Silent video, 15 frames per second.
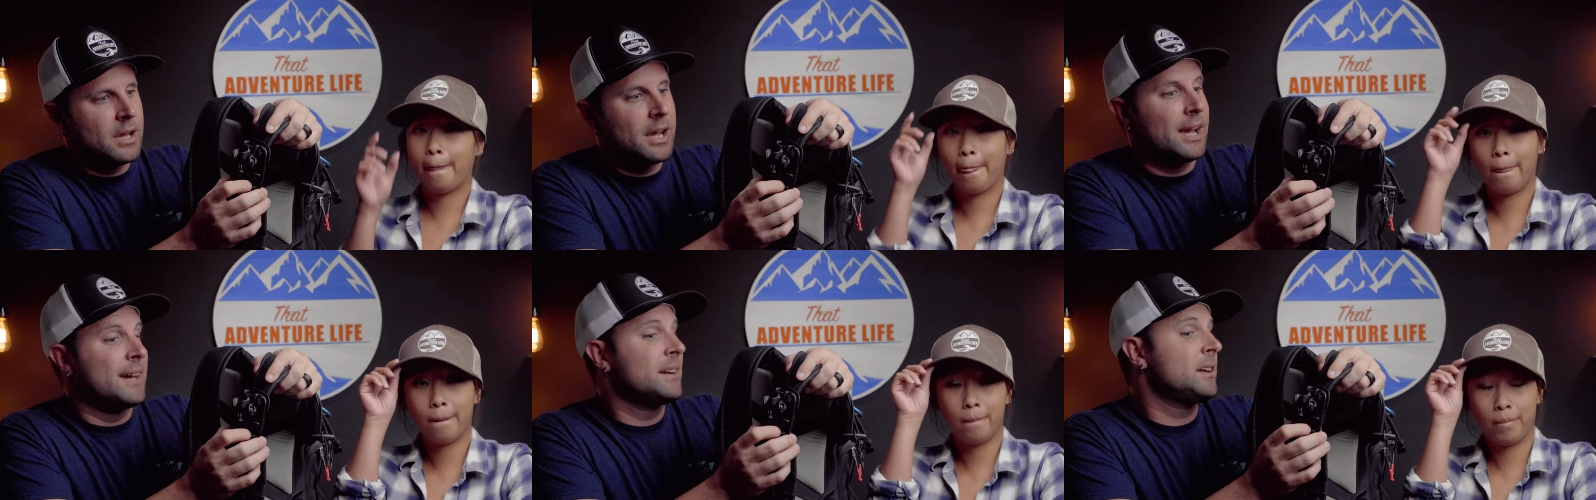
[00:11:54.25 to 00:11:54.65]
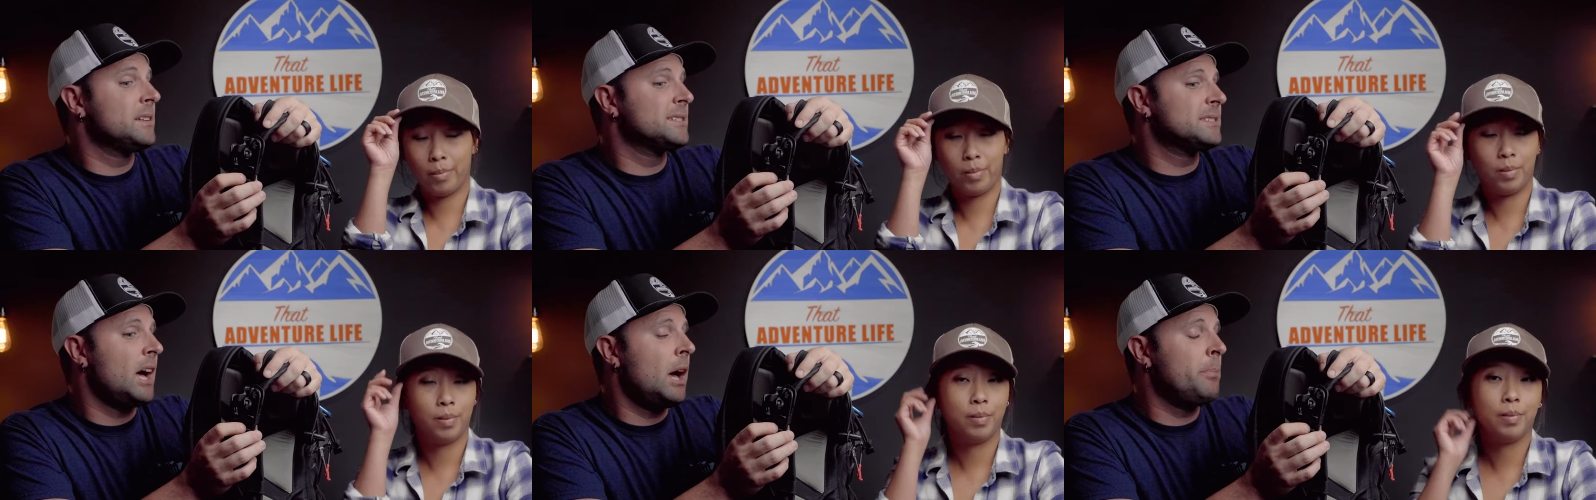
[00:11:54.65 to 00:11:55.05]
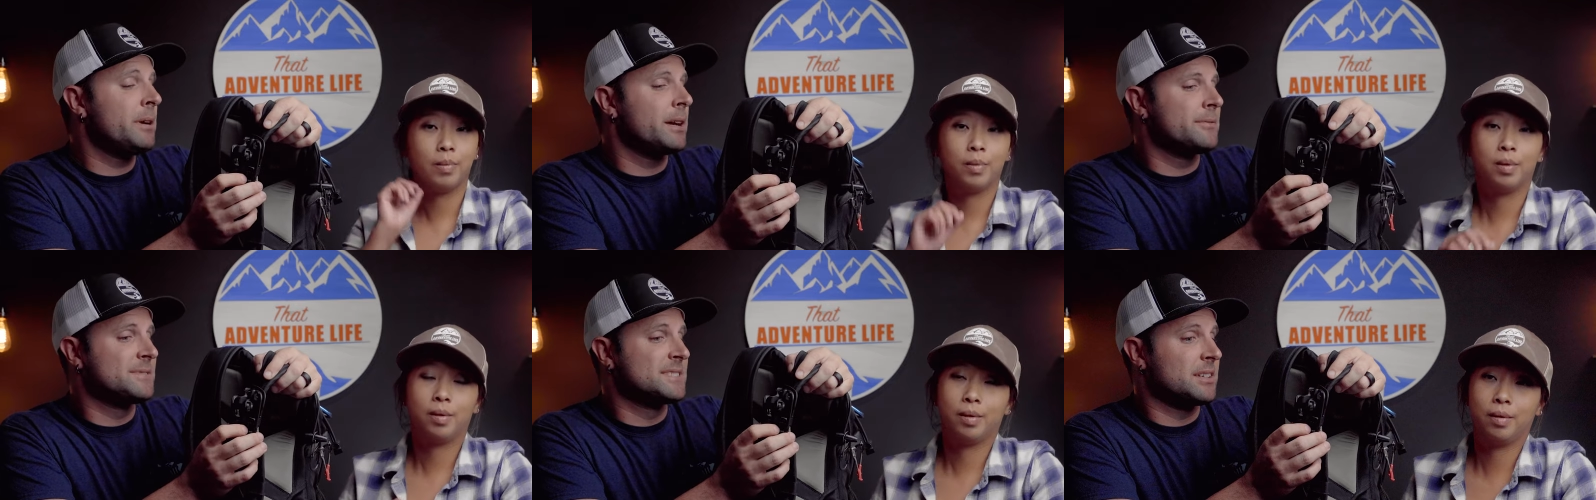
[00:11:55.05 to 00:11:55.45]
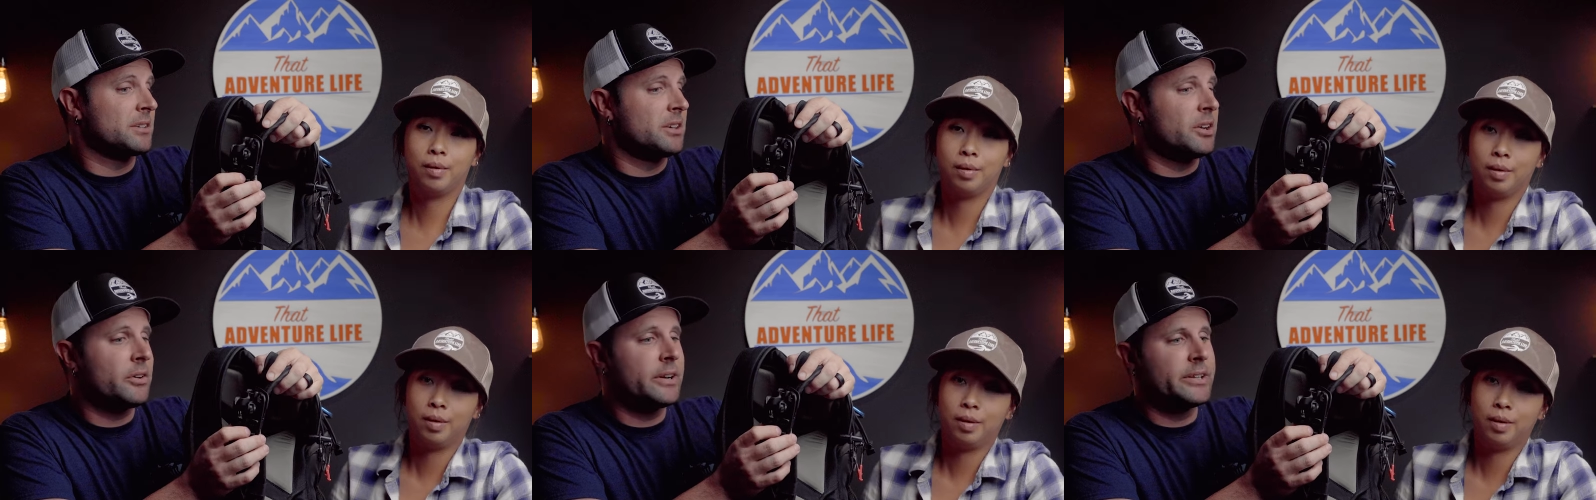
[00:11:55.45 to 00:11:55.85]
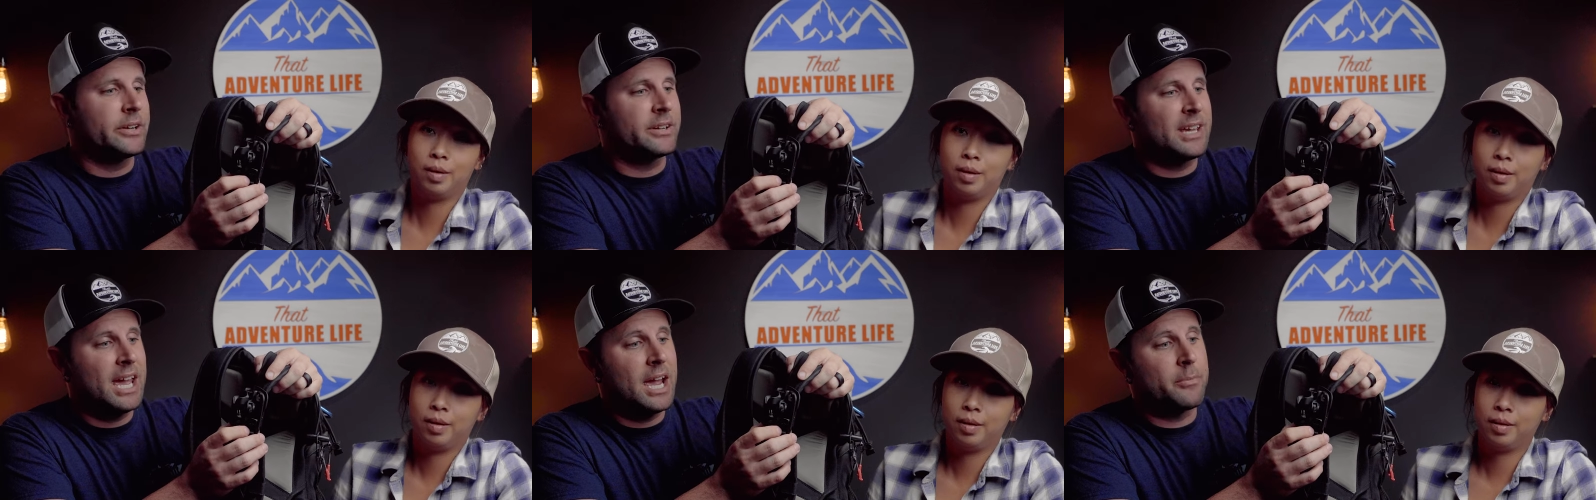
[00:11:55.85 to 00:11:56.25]
Speaker 1: And on the topic of securing your
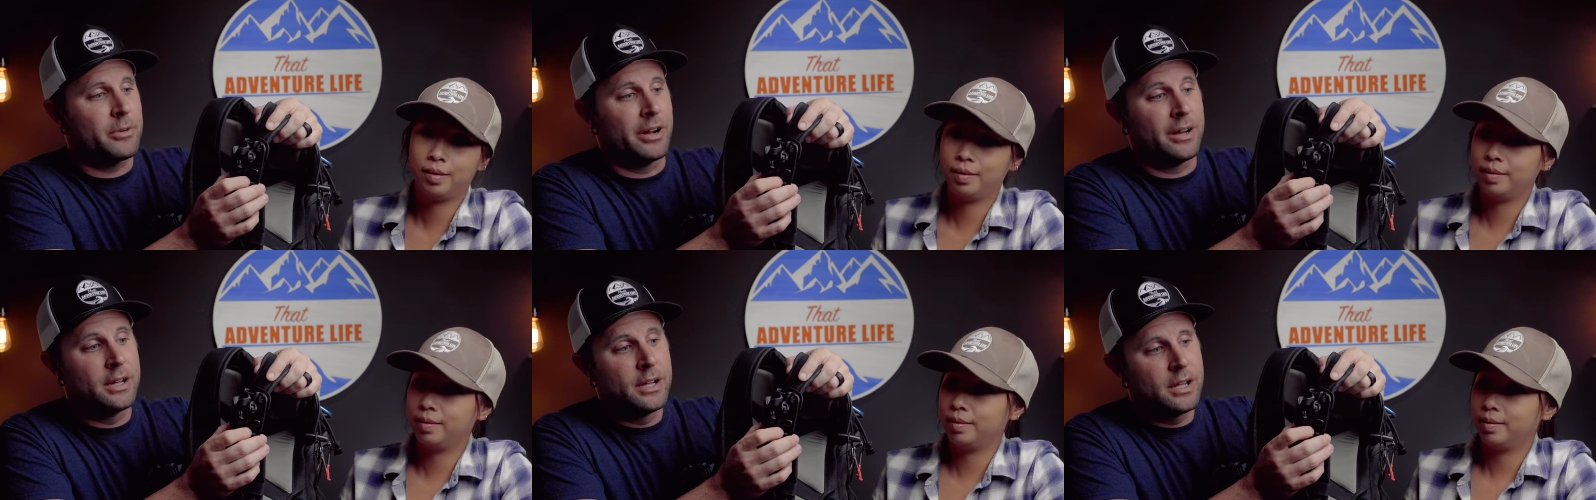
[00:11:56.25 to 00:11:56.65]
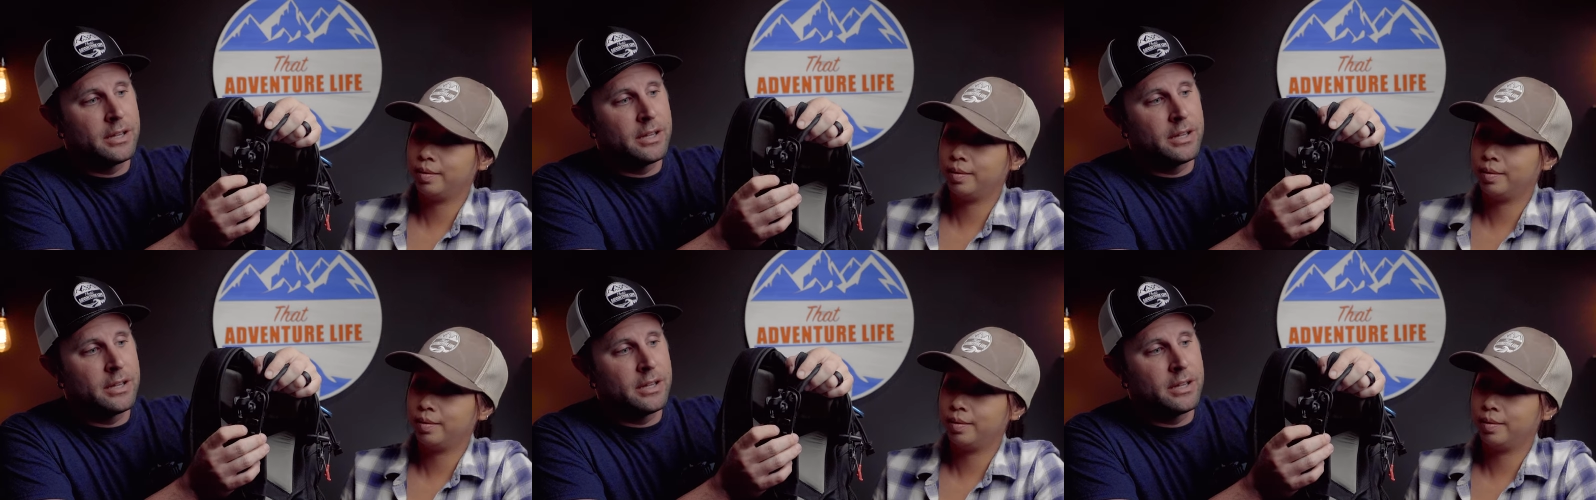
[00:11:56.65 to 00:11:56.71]
camera,